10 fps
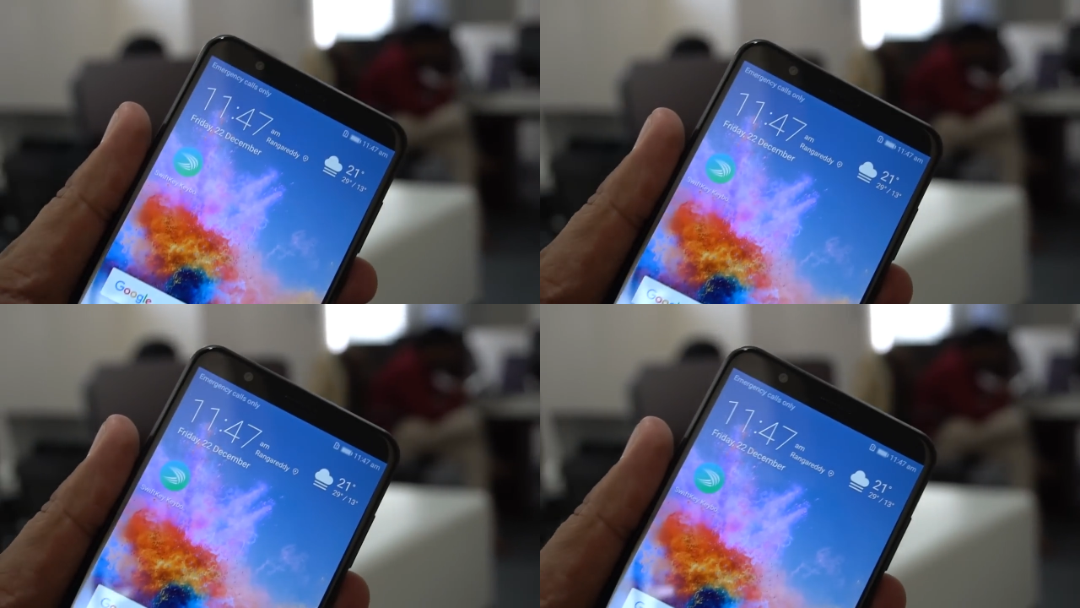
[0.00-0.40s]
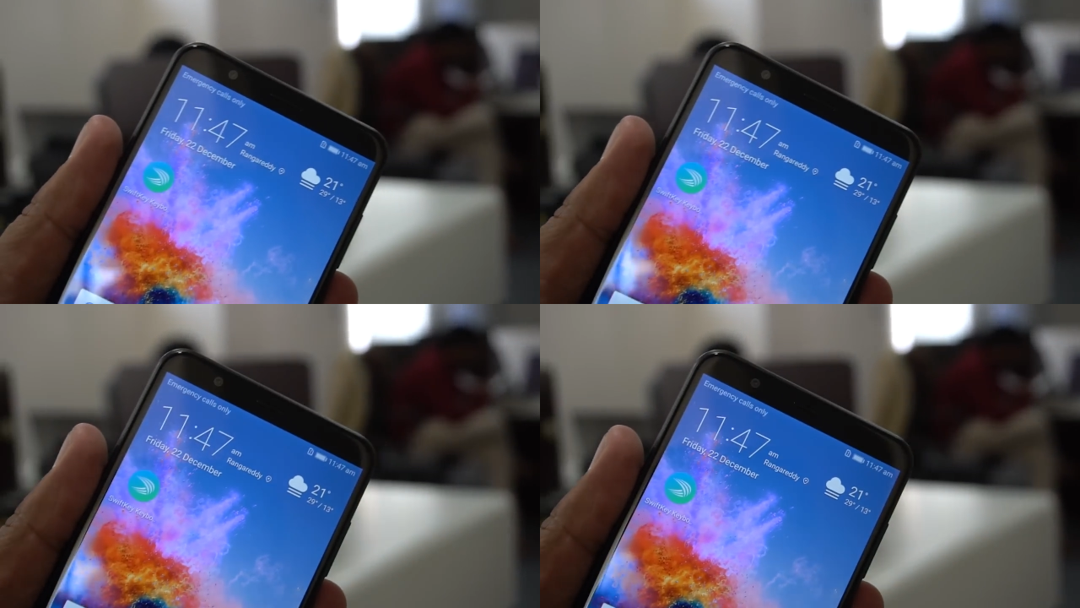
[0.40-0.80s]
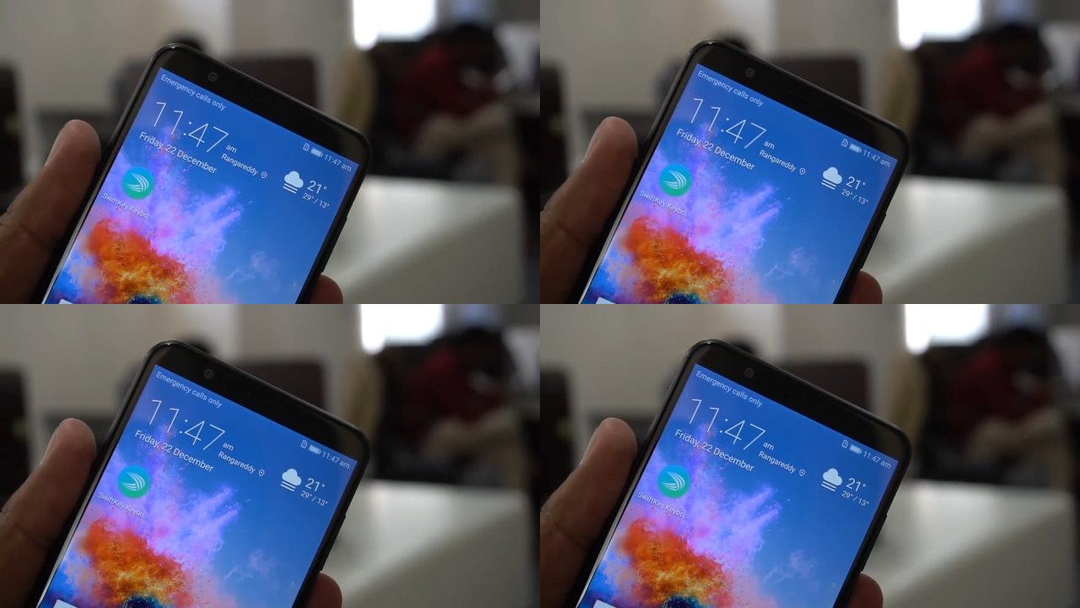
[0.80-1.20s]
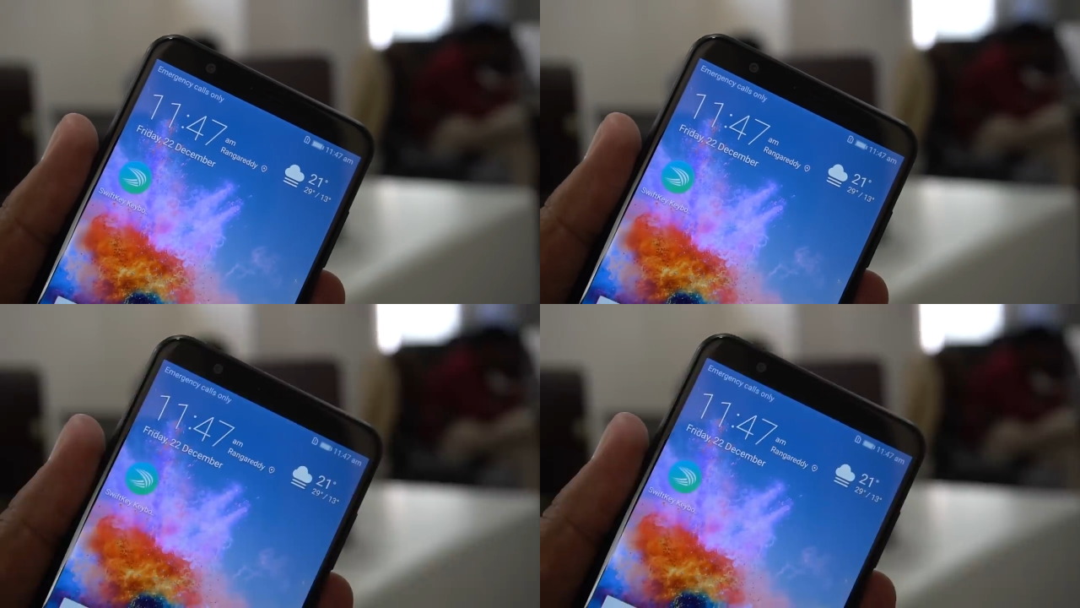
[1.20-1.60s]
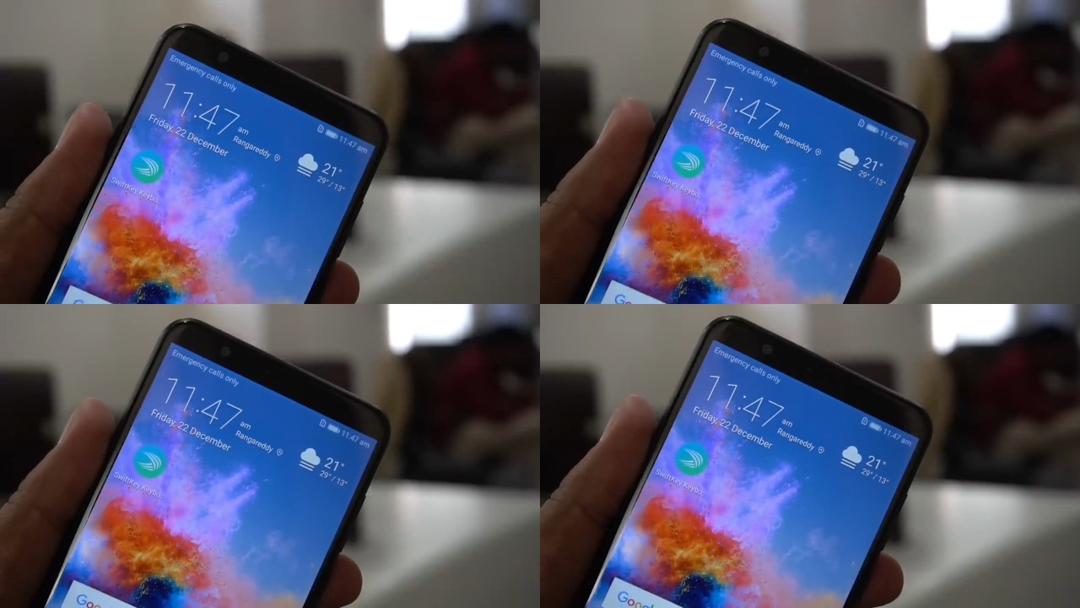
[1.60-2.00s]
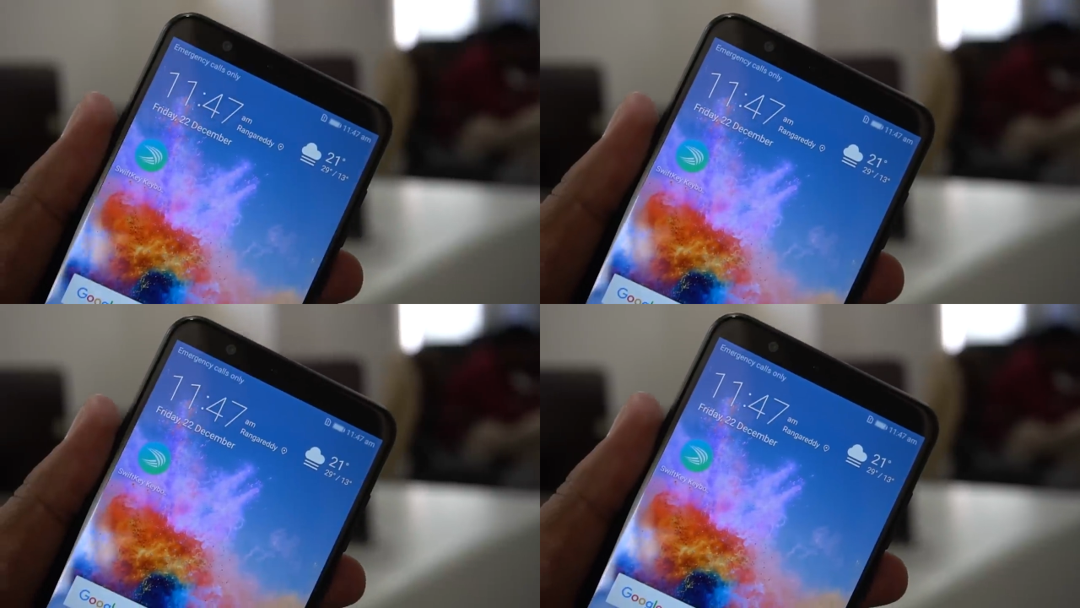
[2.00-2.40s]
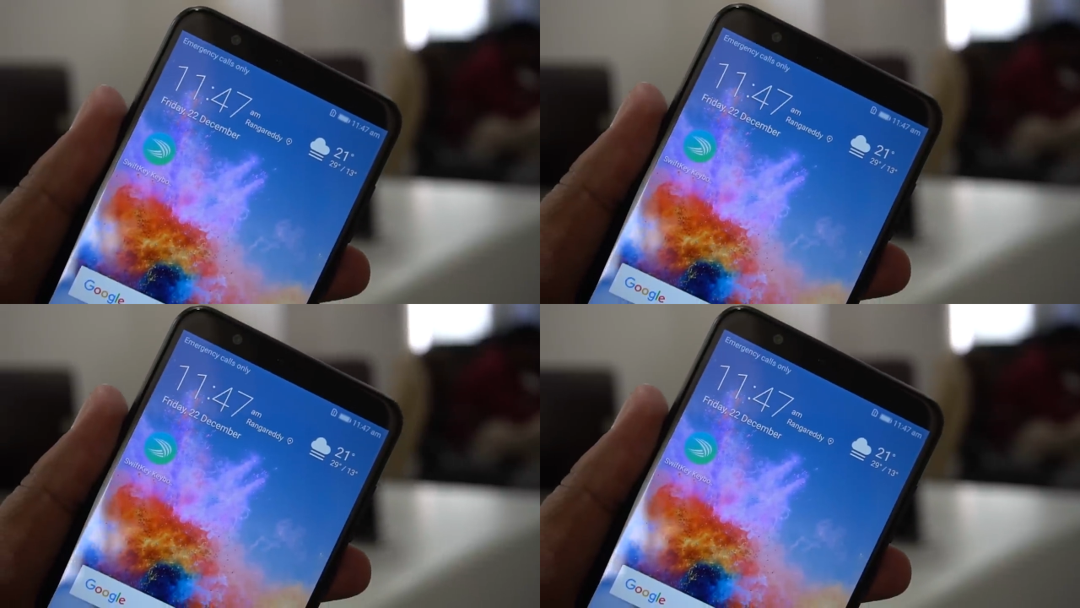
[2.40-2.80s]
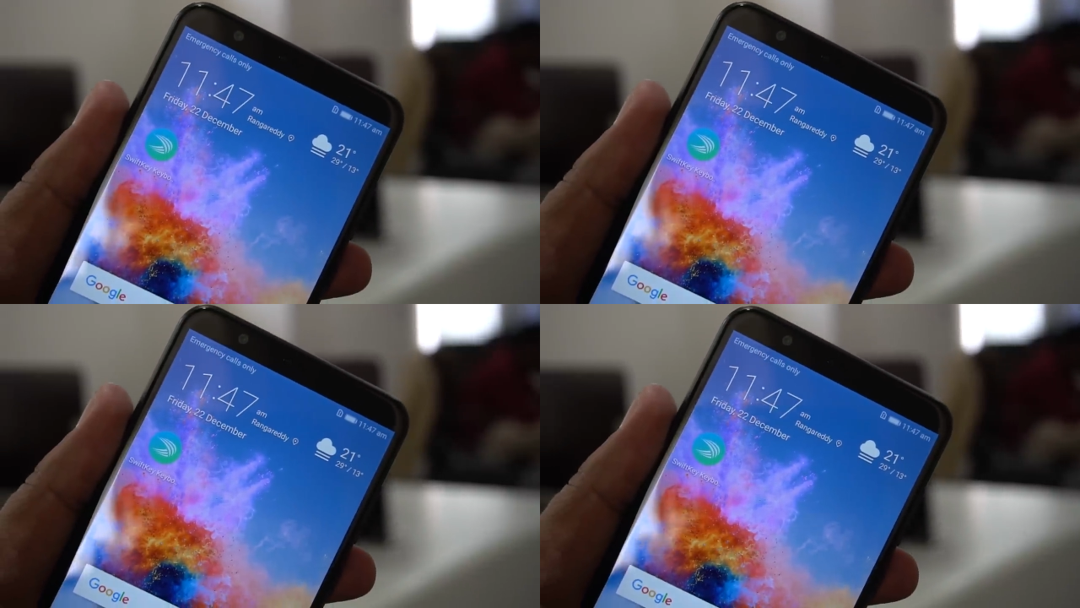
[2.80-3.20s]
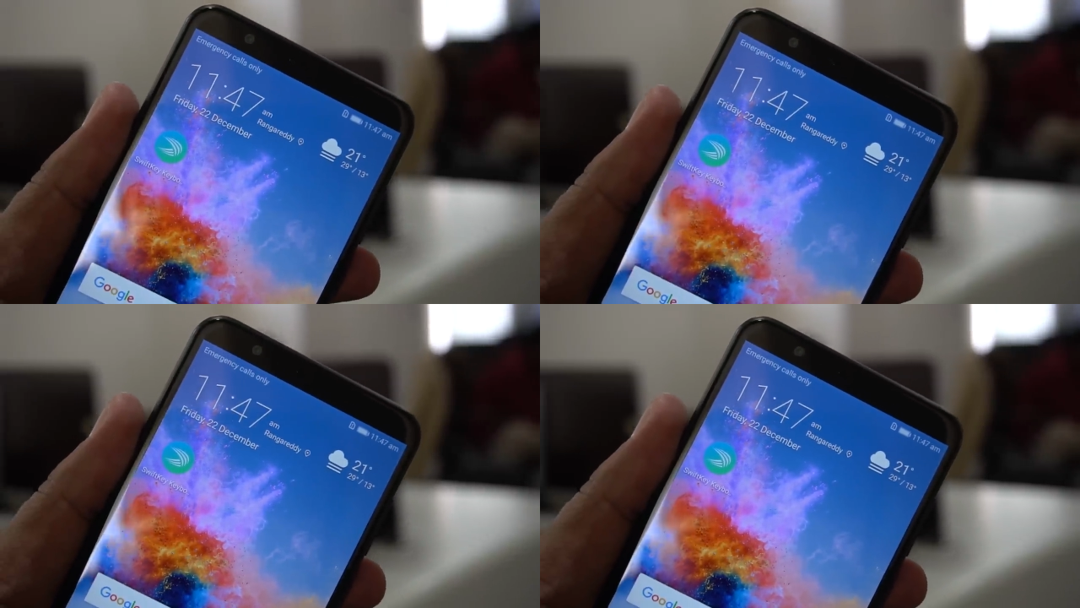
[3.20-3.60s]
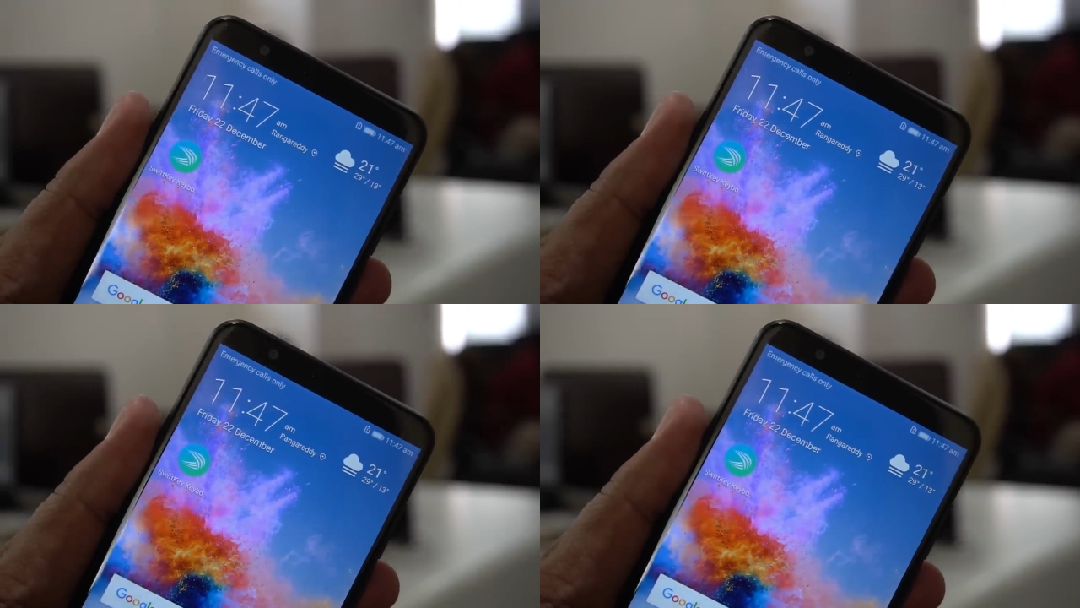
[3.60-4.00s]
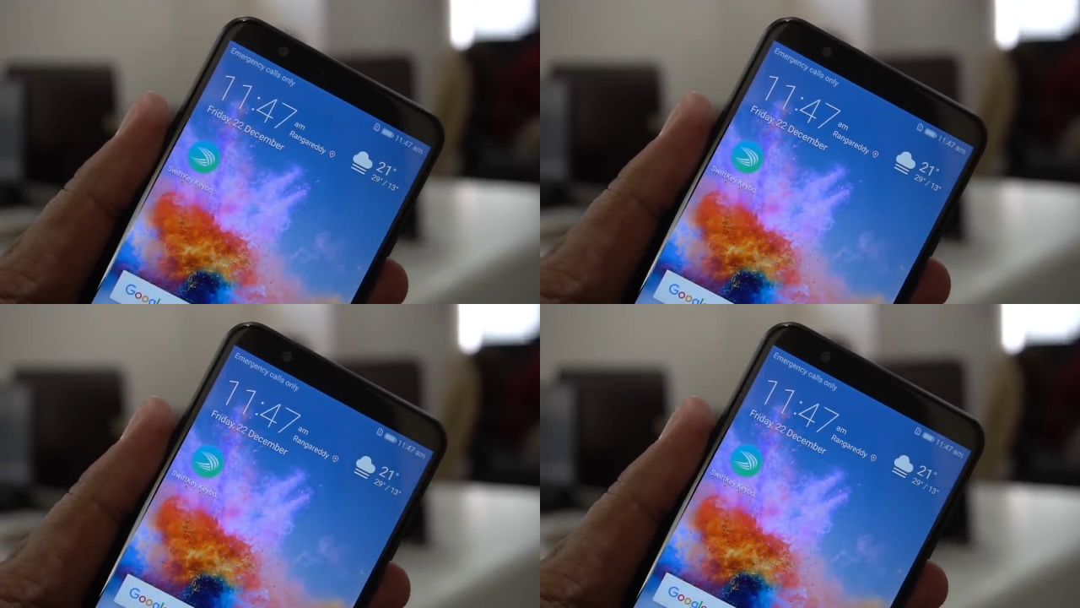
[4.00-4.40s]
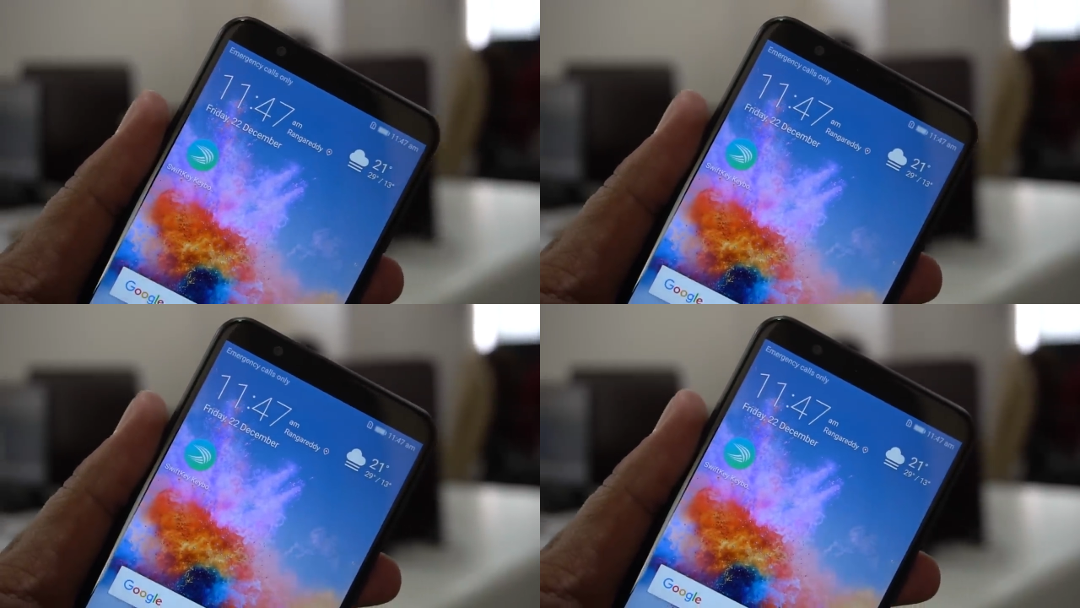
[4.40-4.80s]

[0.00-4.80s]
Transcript: Nobody's mouth can be seen.